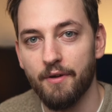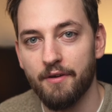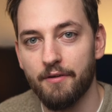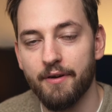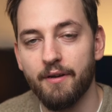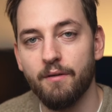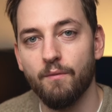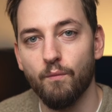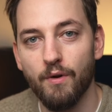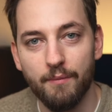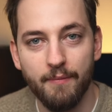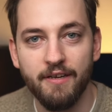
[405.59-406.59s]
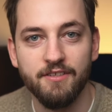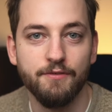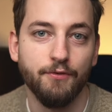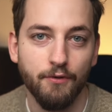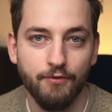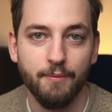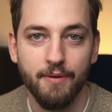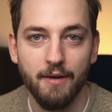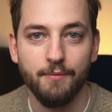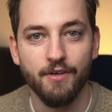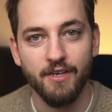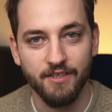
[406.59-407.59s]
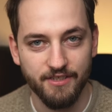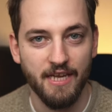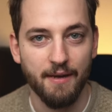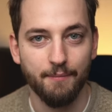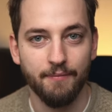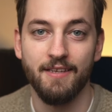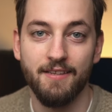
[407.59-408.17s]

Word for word: wondering what makes a full-frame camera a scam.